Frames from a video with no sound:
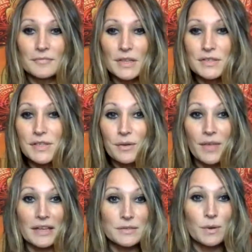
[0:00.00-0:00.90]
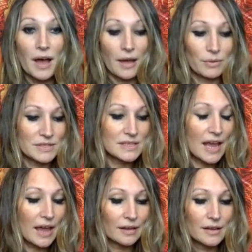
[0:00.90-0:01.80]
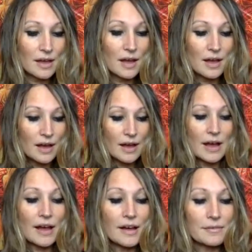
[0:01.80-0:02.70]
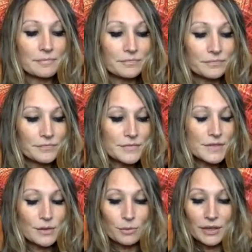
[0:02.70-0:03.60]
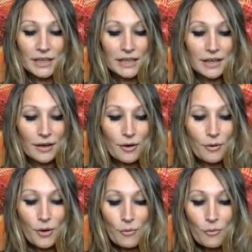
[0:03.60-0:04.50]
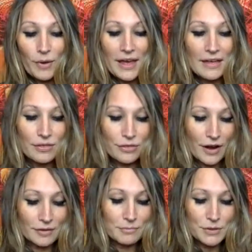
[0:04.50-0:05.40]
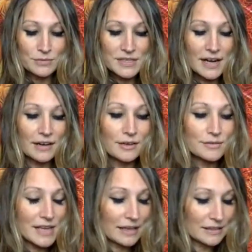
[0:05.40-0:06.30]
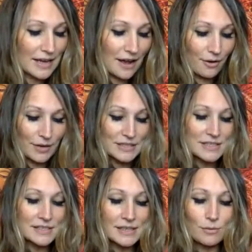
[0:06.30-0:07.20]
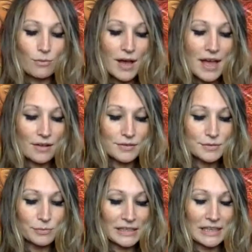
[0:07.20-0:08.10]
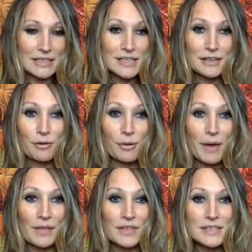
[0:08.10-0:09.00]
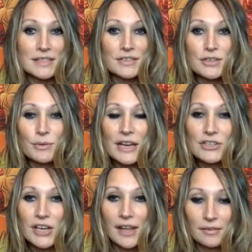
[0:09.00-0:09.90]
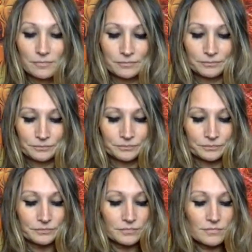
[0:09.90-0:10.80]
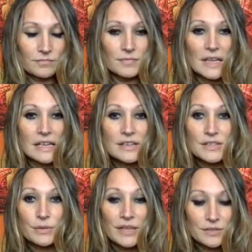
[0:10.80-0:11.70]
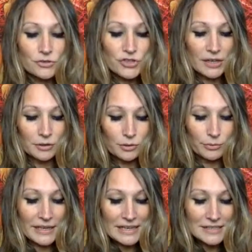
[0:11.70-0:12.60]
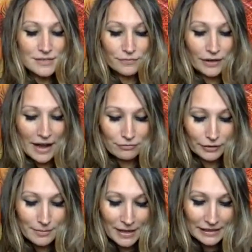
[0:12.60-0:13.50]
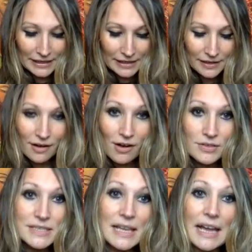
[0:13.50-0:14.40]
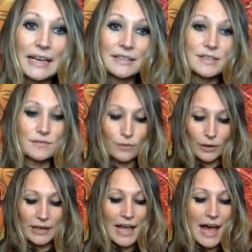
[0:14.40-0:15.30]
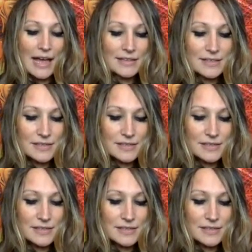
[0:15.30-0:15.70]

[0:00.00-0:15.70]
So that's what I would say. So we're going to go with our Moon Tarot deck now and see what else we need to know about this situation. So these are general readings for everybody, all signs forecast.